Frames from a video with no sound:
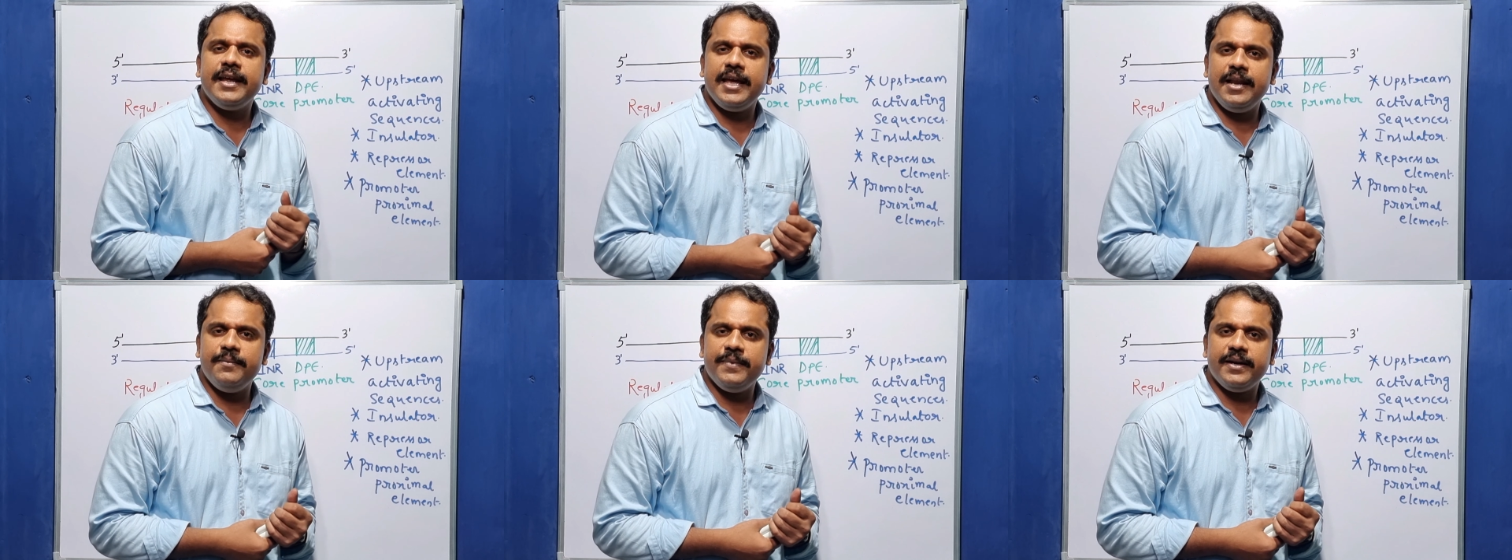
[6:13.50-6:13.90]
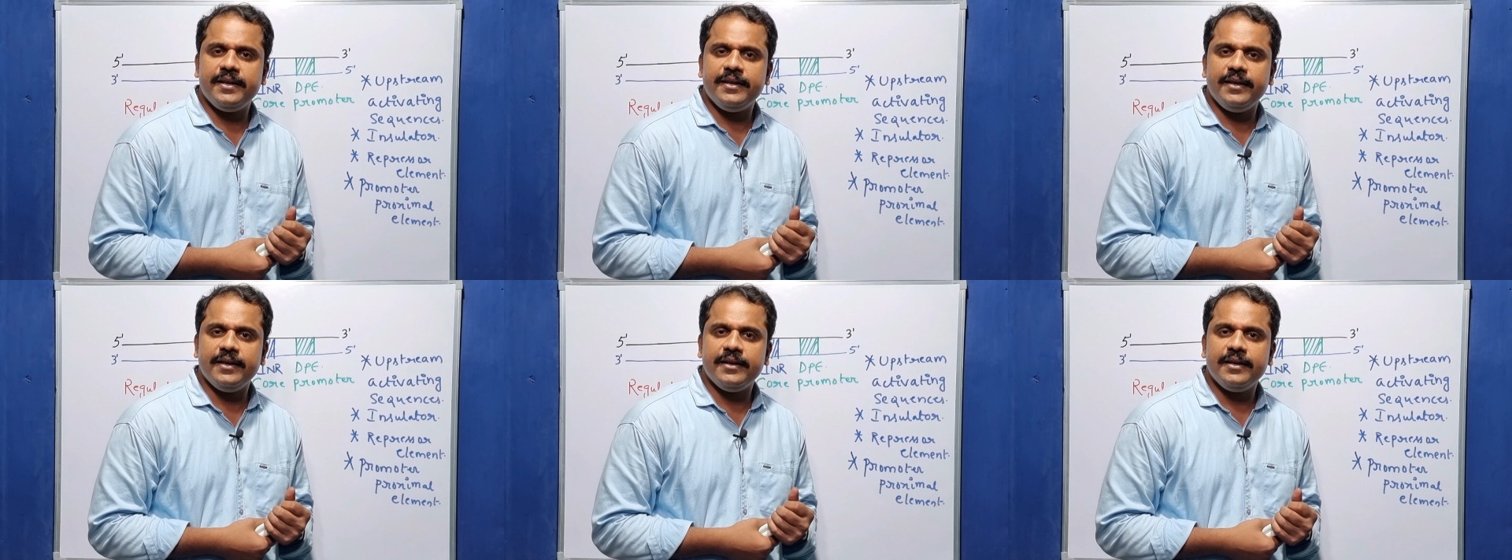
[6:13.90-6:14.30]
element
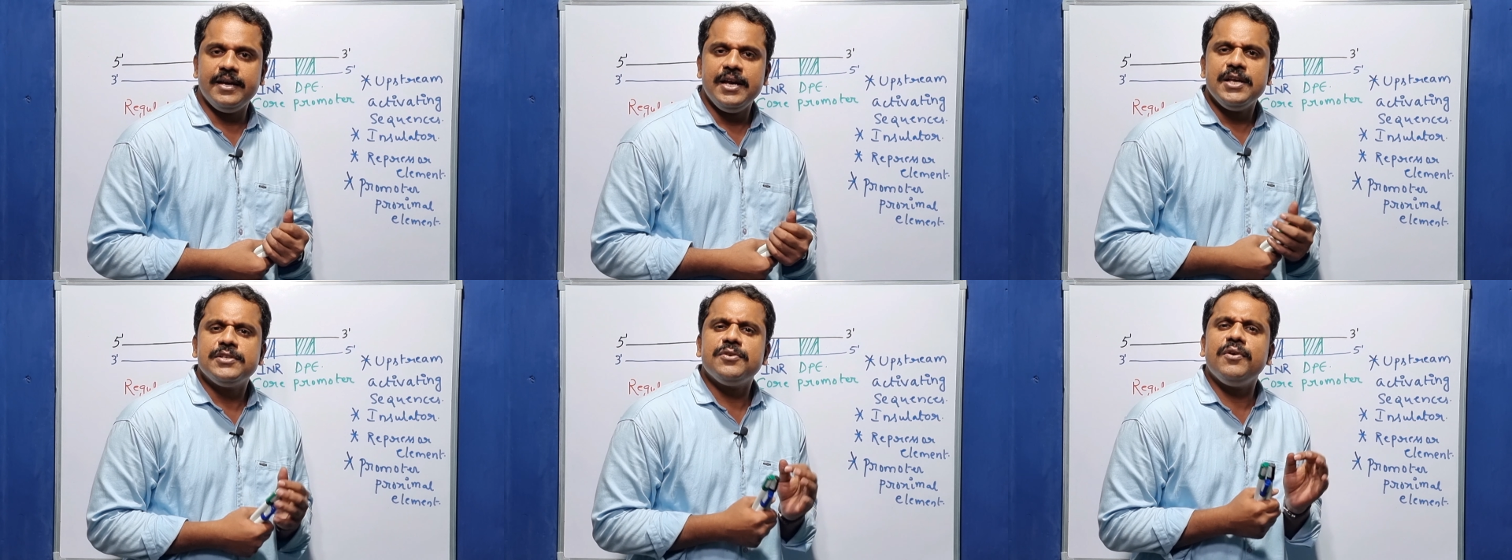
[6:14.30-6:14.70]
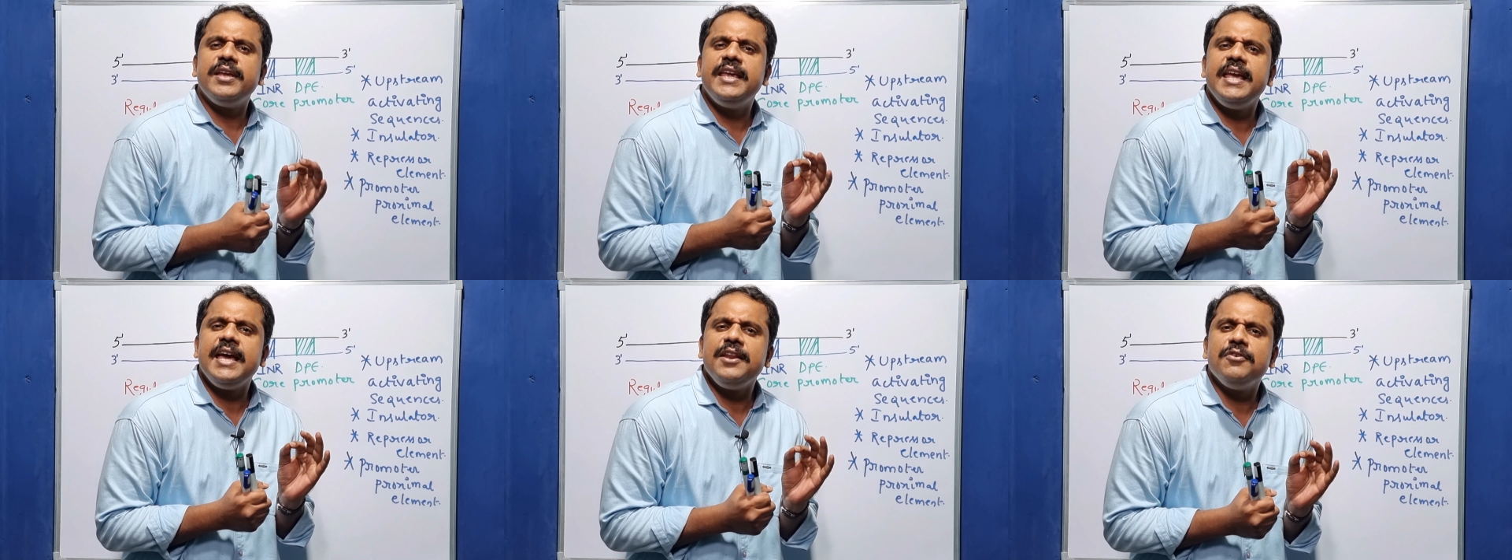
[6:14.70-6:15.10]
here. So
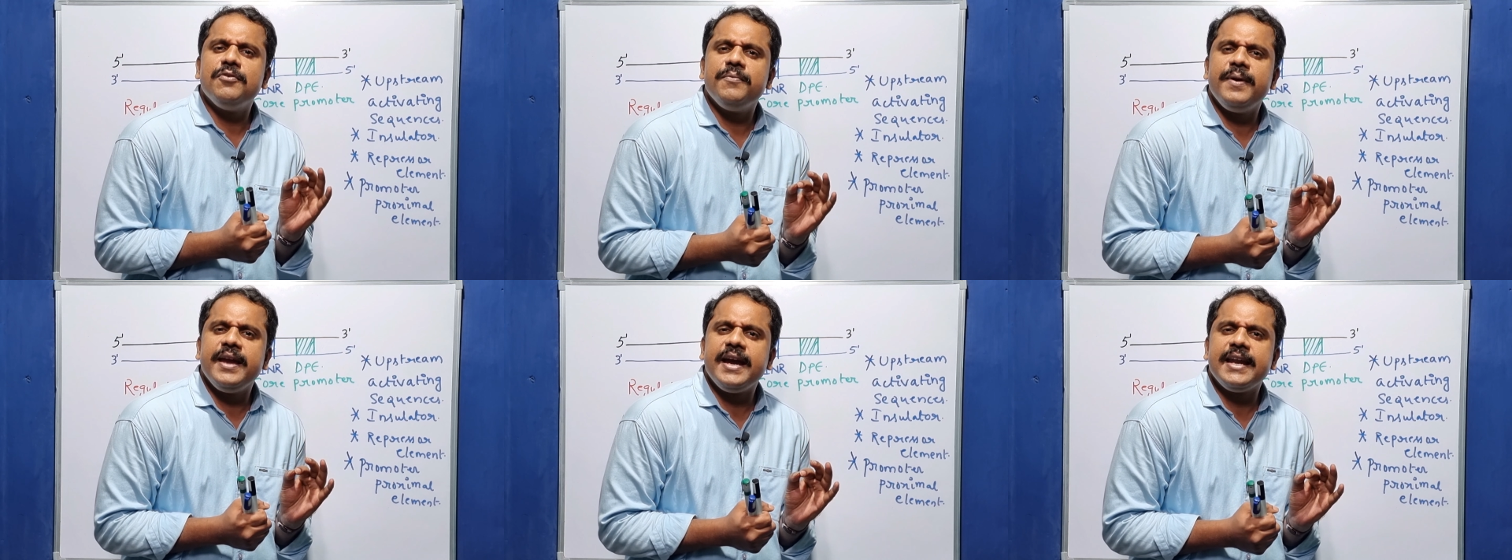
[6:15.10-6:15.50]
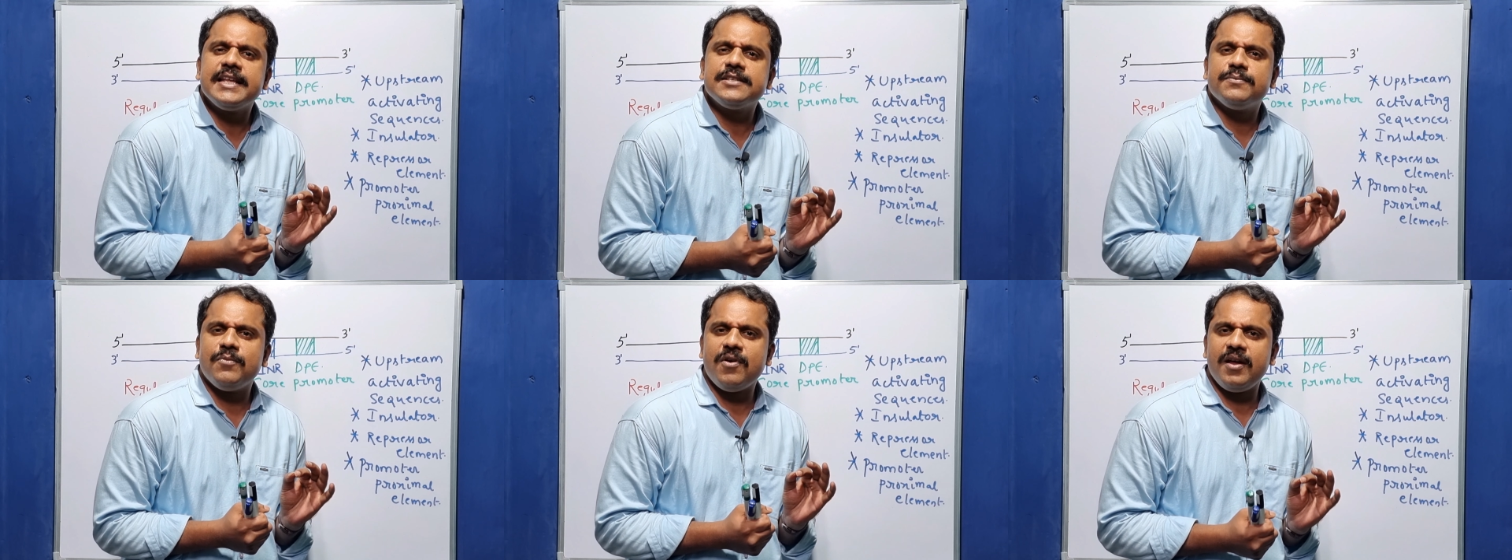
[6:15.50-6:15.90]
here you may get a
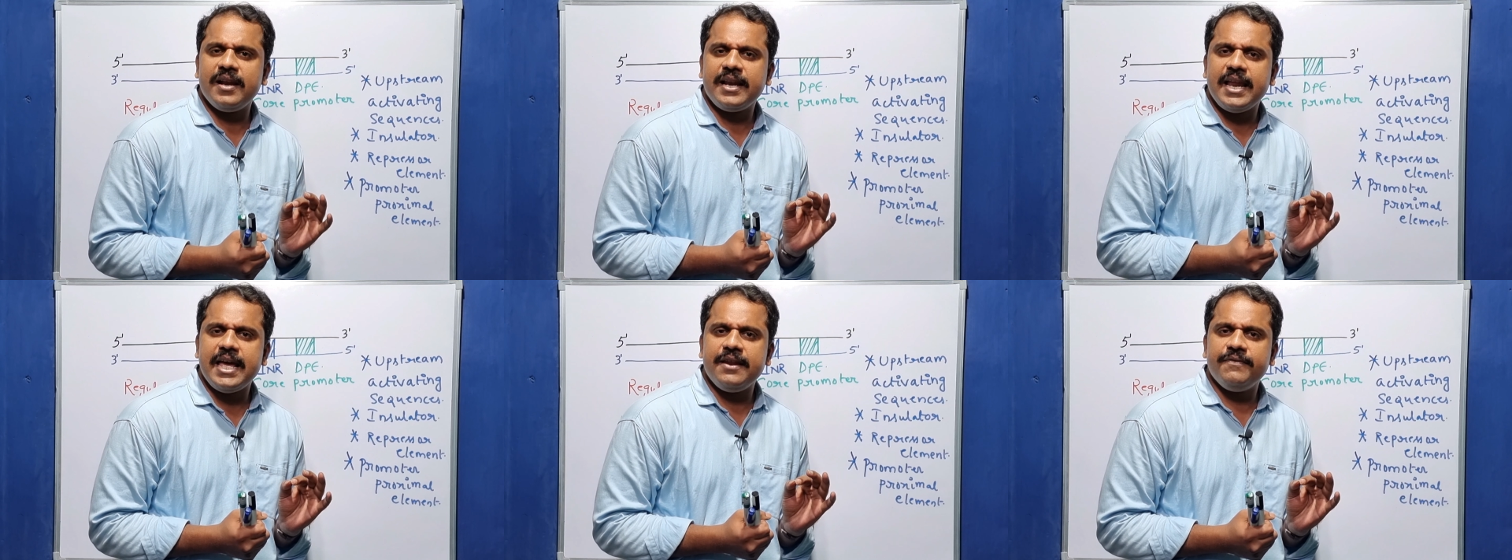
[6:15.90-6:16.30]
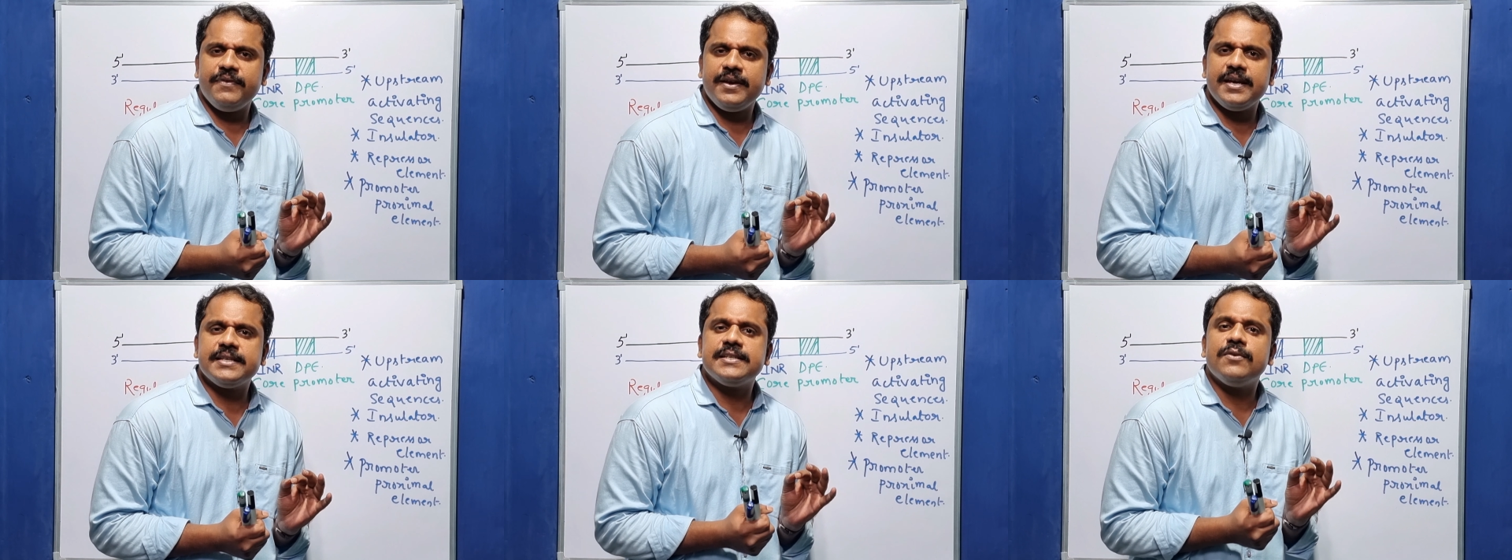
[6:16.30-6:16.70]
small
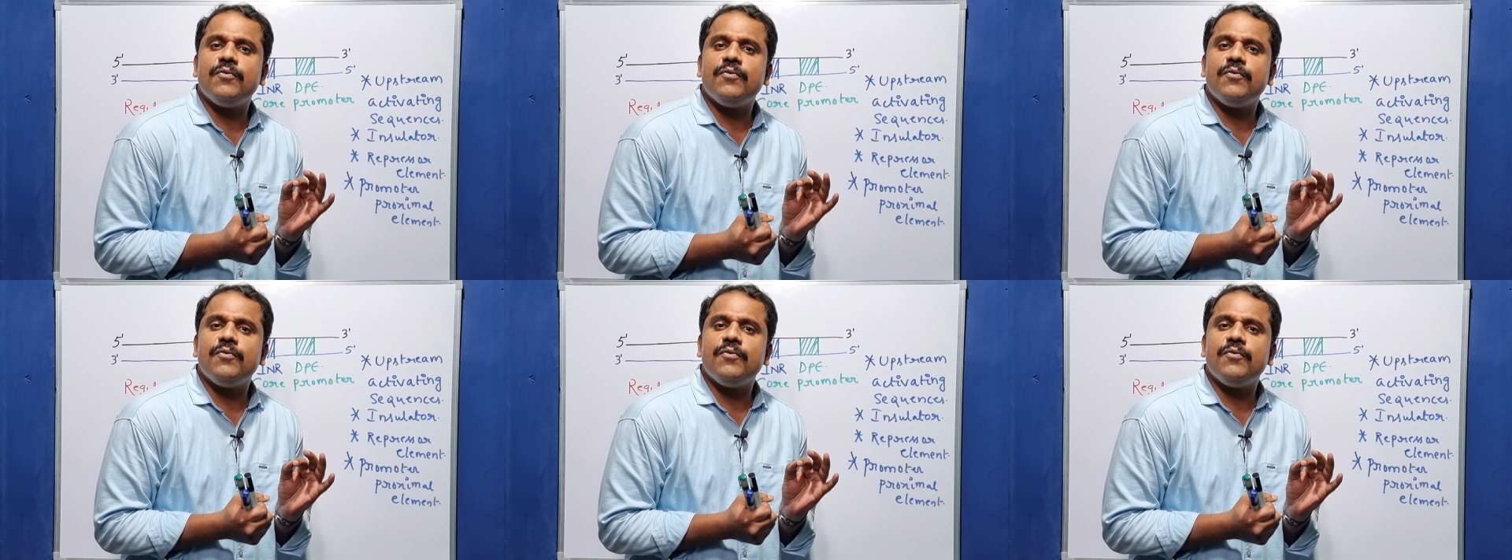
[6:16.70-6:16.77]
clarification.